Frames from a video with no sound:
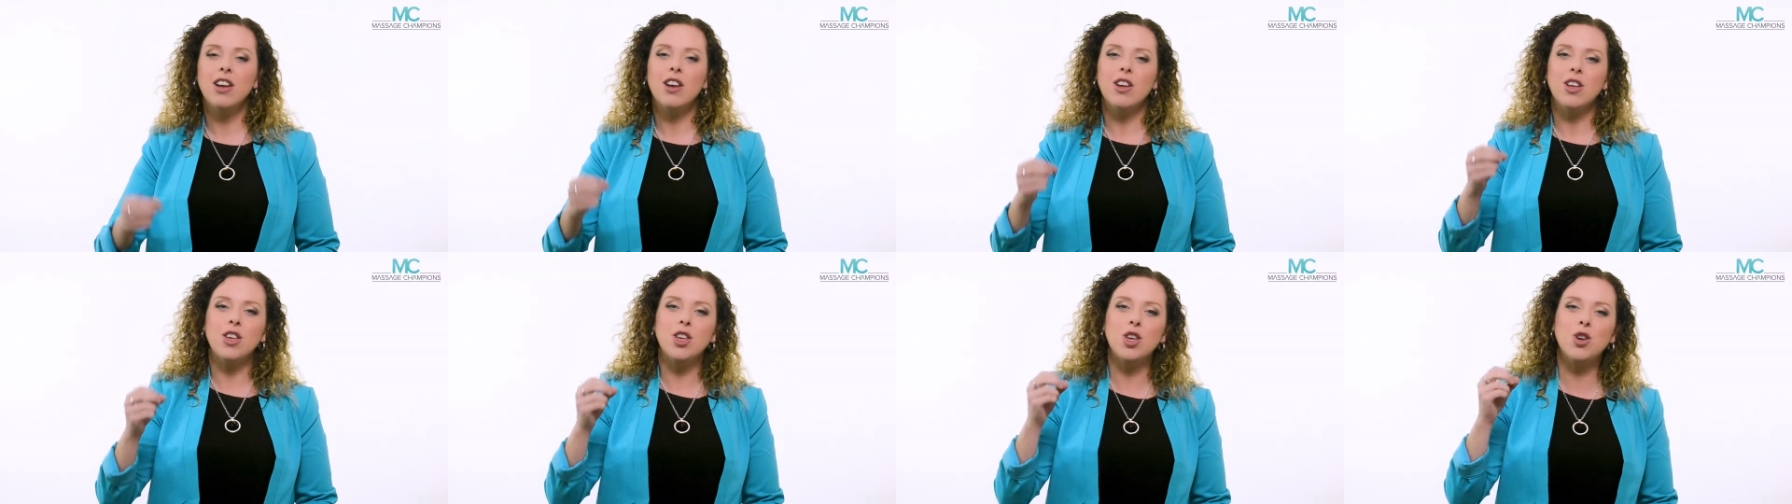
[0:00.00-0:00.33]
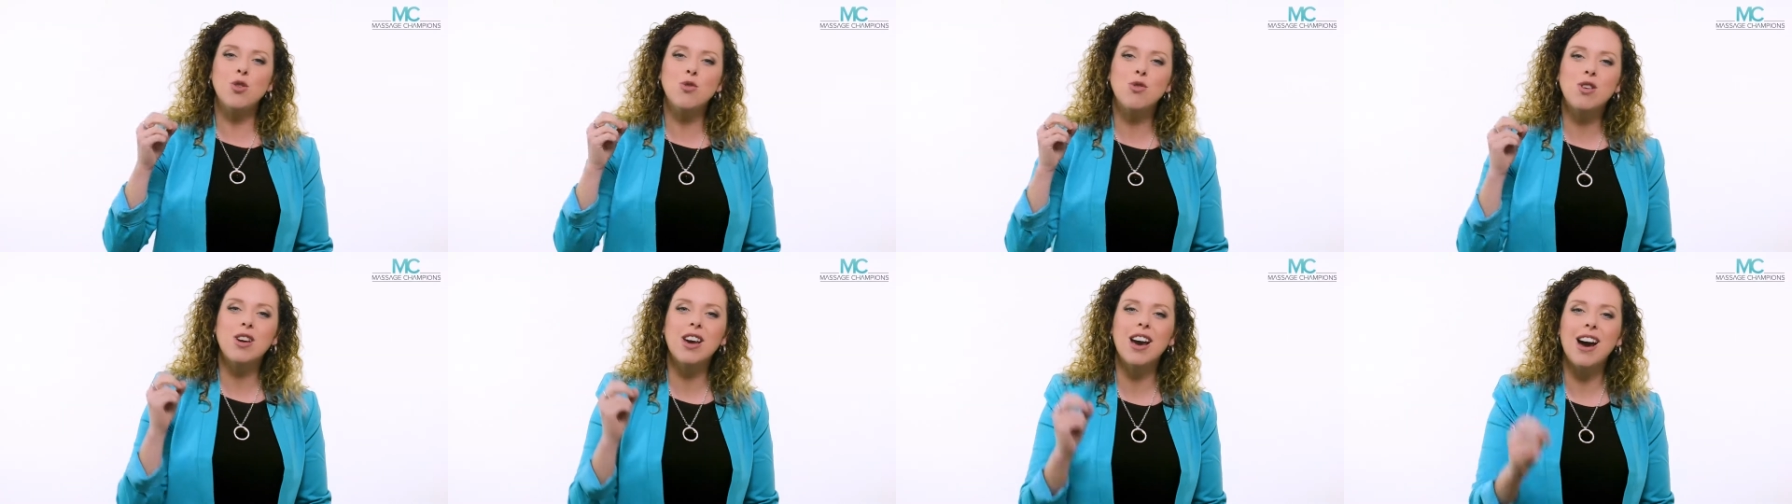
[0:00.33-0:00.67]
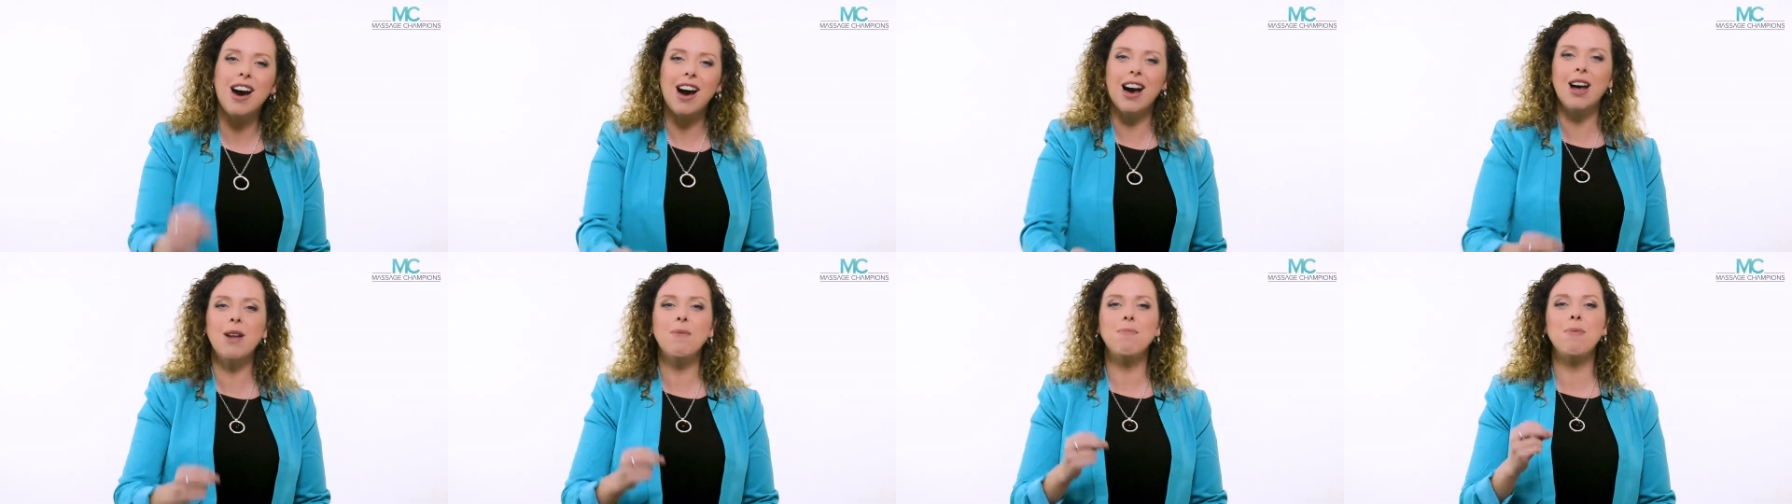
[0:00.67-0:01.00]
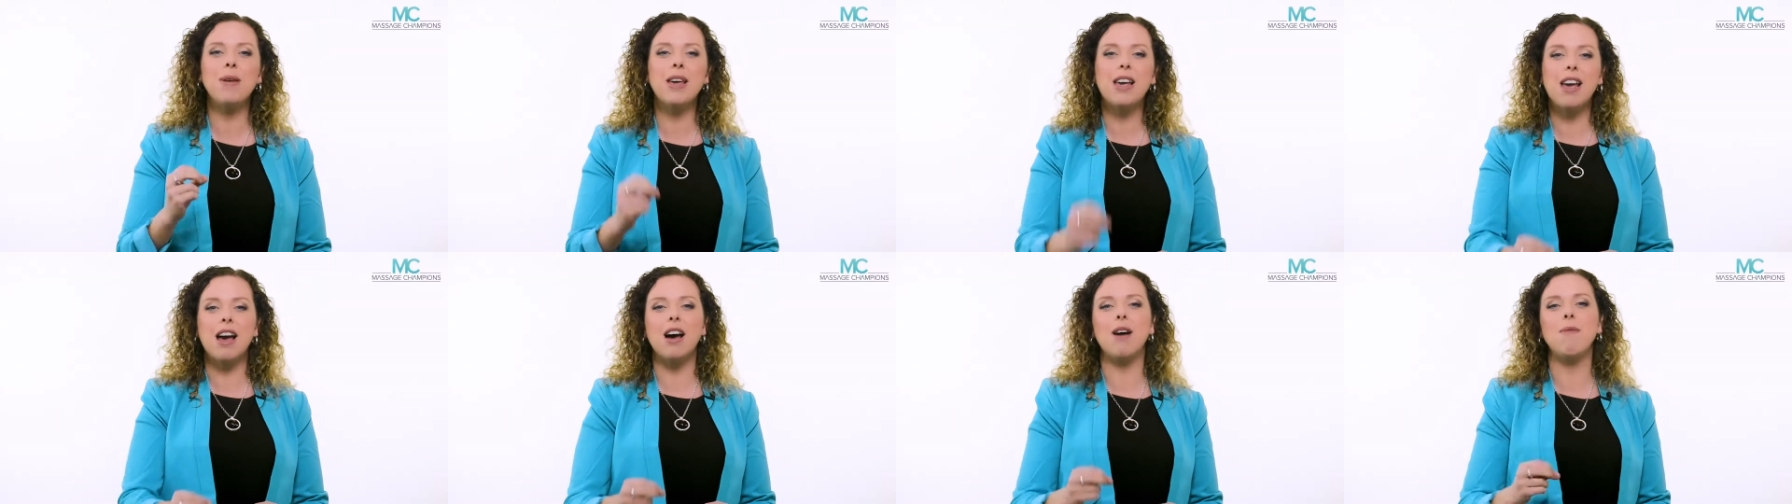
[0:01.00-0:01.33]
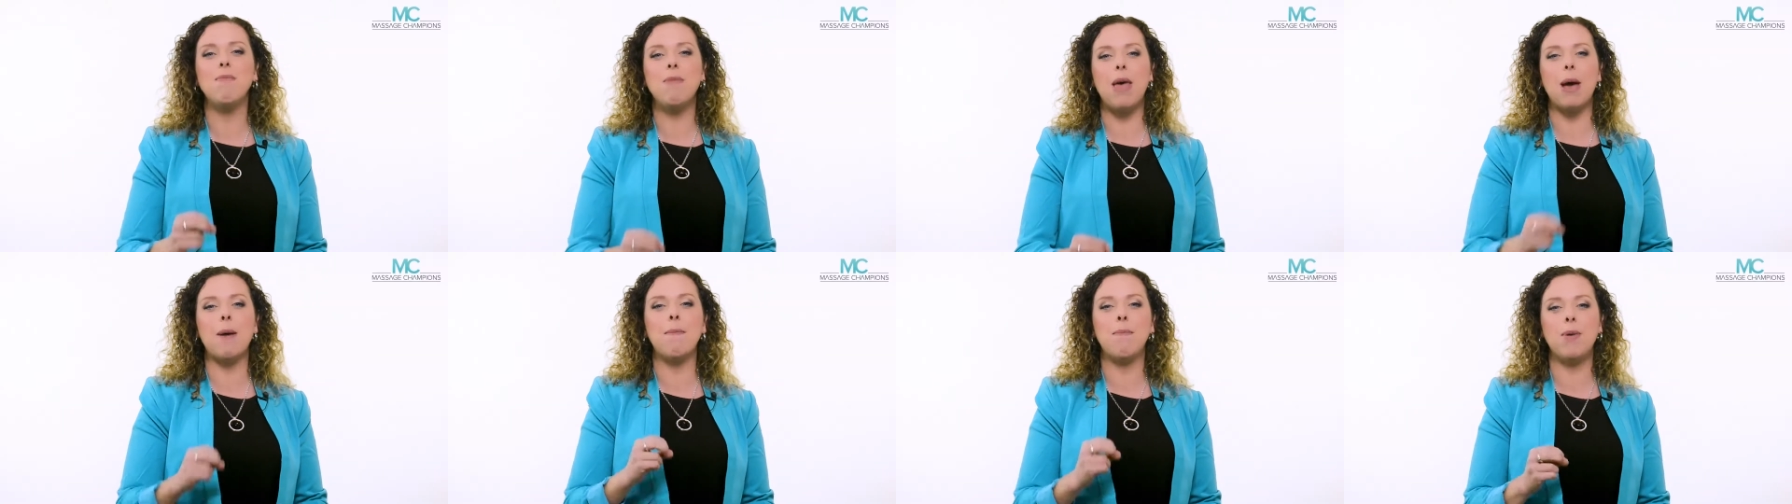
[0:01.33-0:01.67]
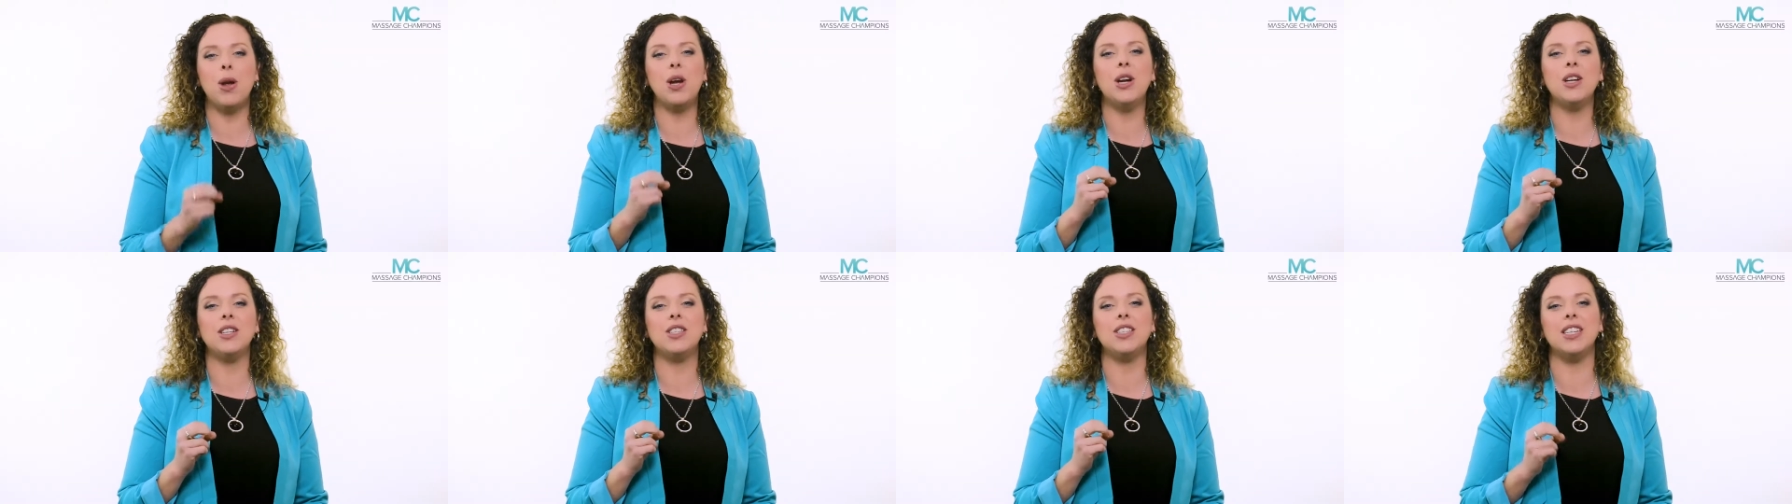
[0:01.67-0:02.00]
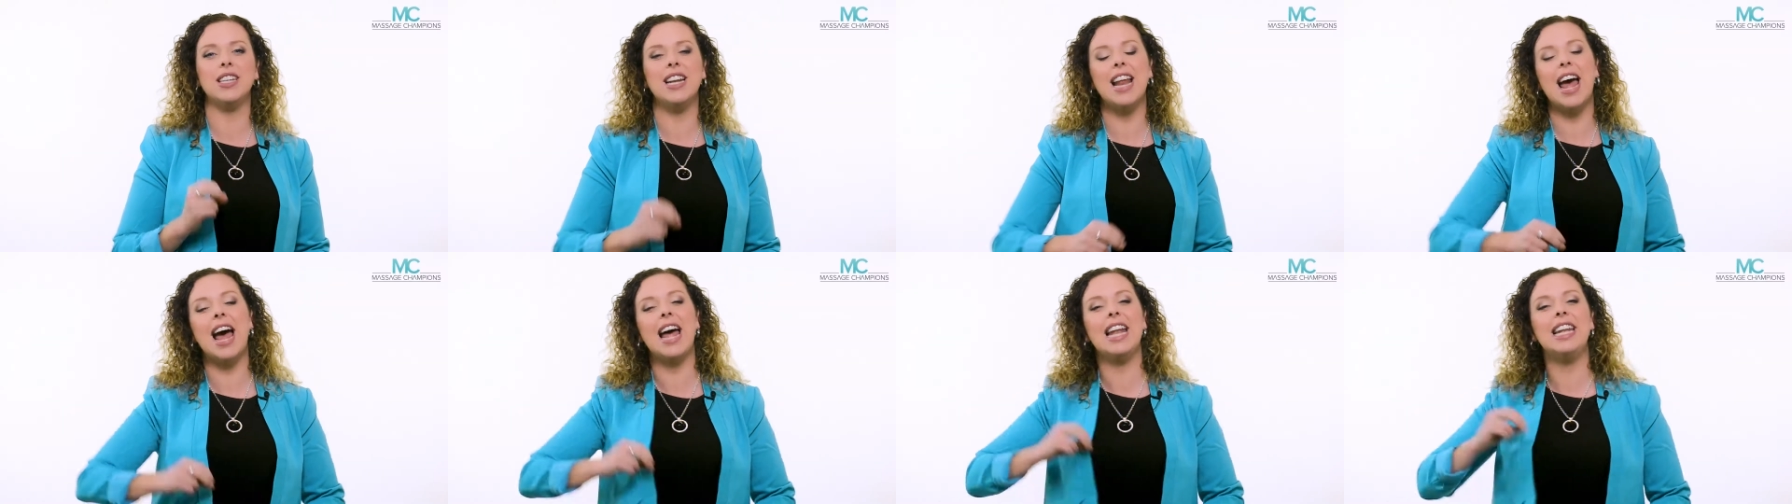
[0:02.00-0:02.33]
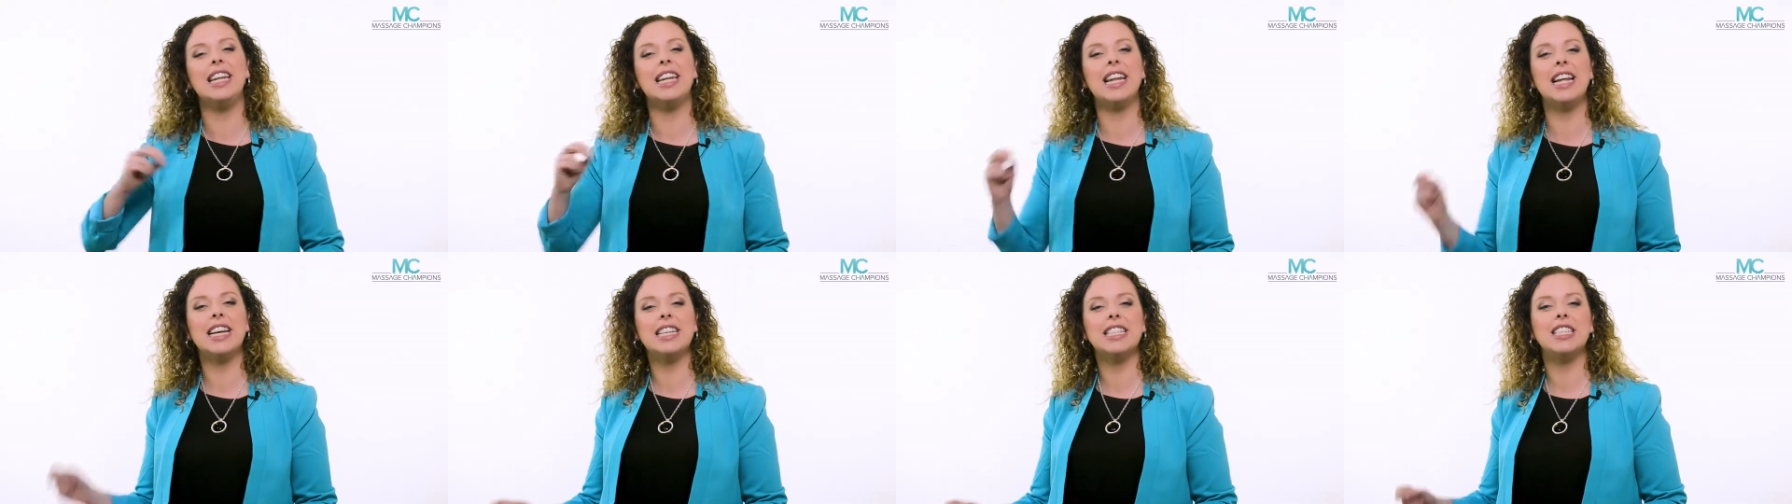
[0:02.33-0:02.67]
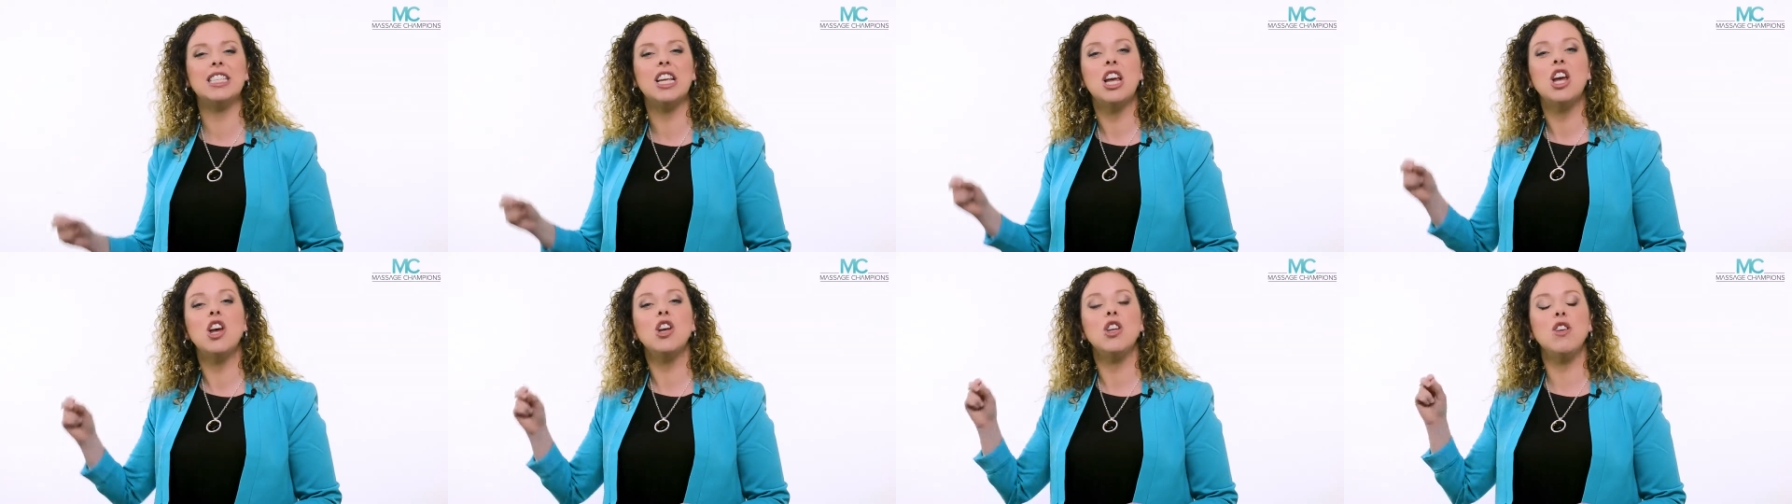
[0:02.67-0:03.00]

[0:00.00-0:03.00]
you can't become that person unless